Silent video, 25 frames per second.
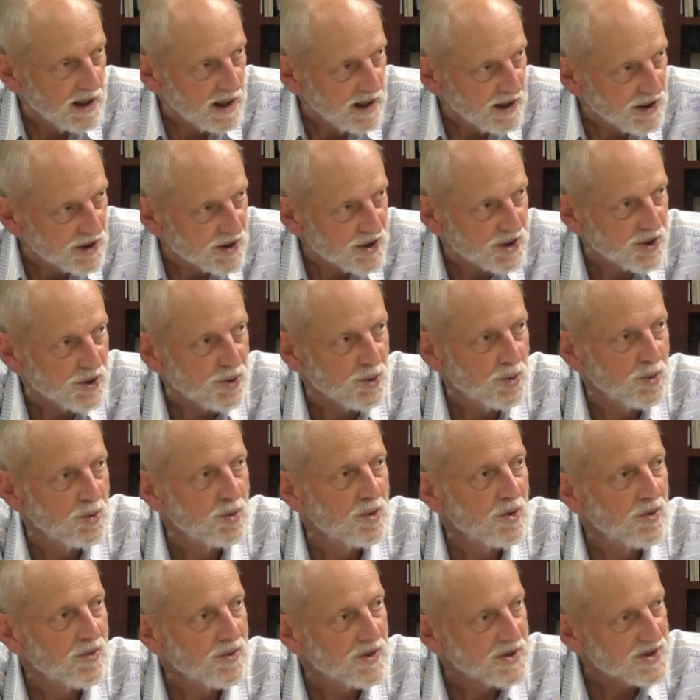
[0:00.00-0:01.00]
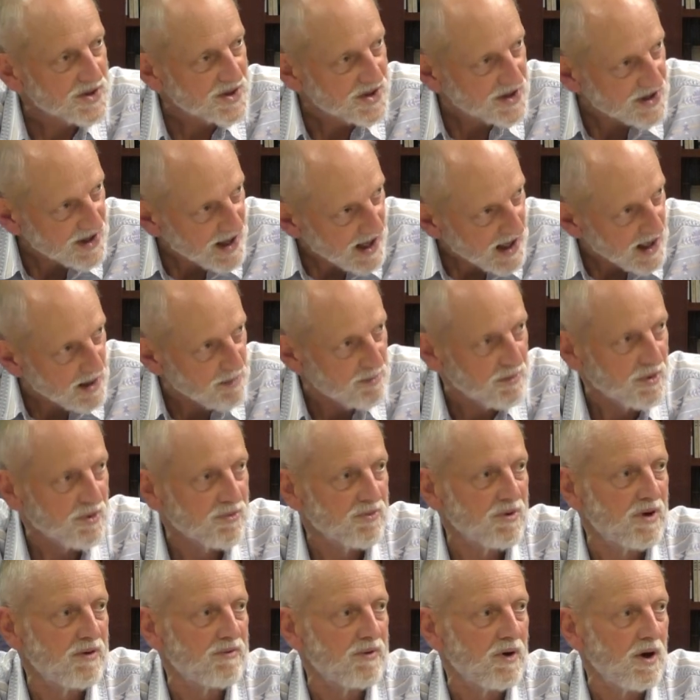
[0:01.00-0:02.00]
into the same
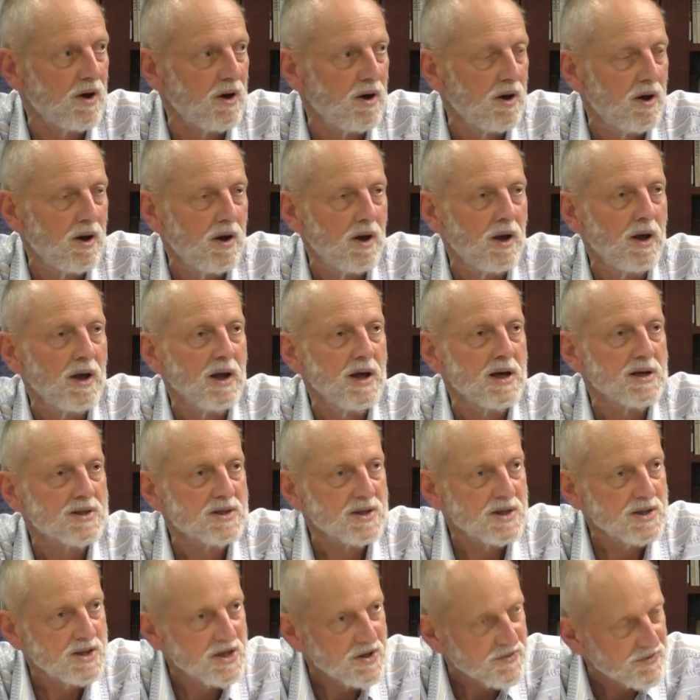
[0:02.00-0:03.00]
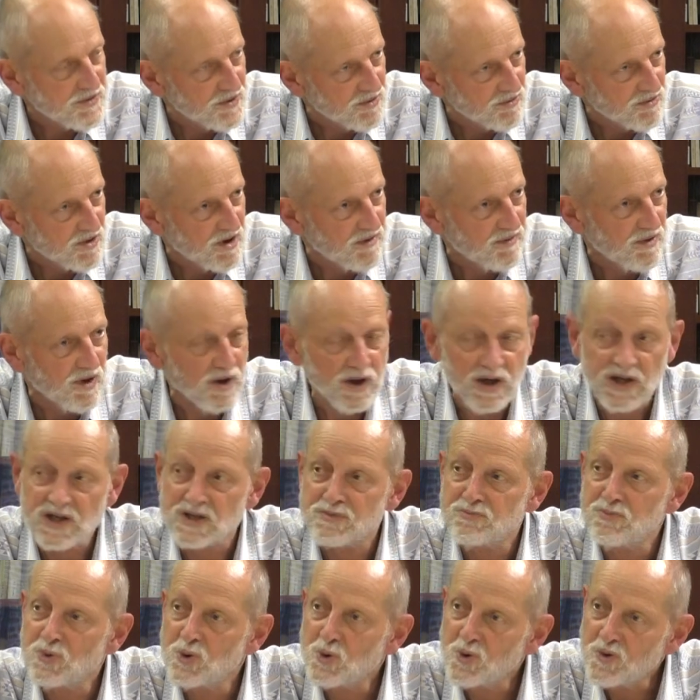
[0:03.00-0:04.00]
river. It's a different river.
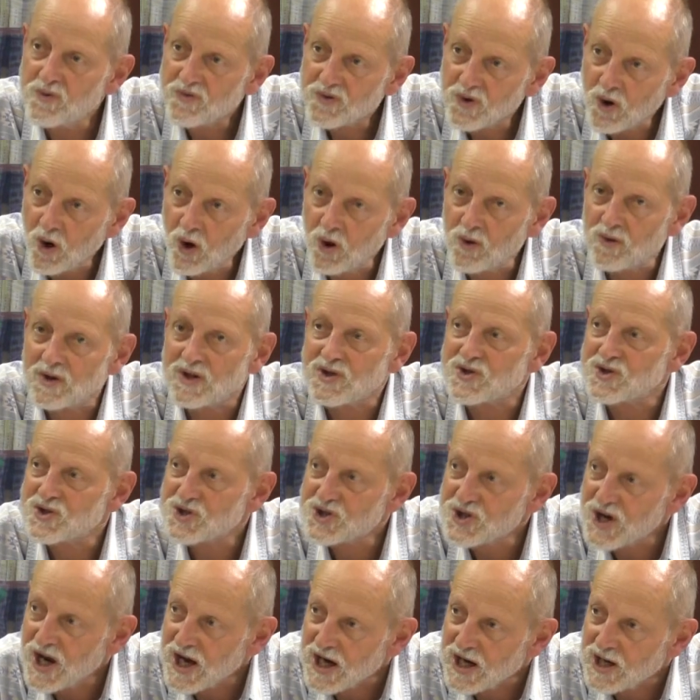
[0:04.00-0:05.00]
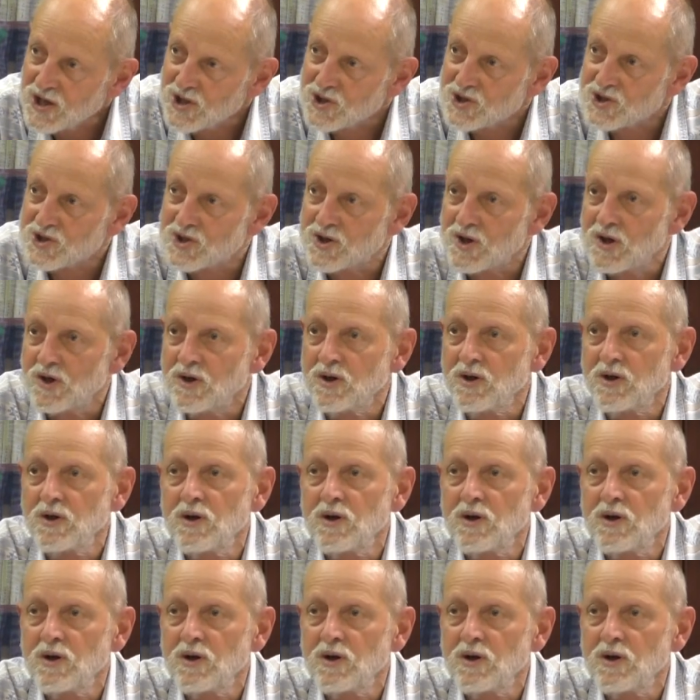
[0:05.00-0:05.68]
It's moved on, it's changed.